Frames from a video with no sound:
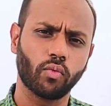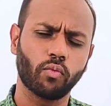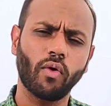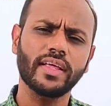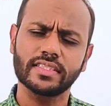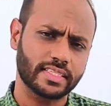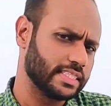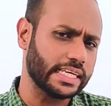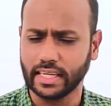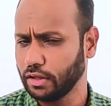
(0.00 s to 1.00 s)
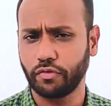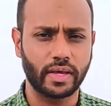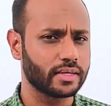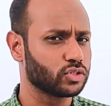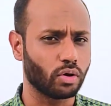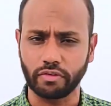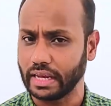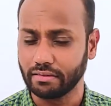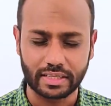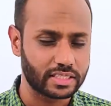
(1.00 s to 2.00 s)
What is the significance of
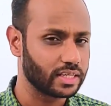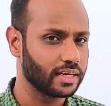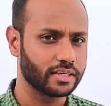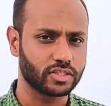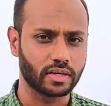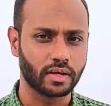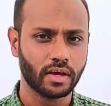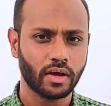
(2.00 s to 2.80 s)
investigation?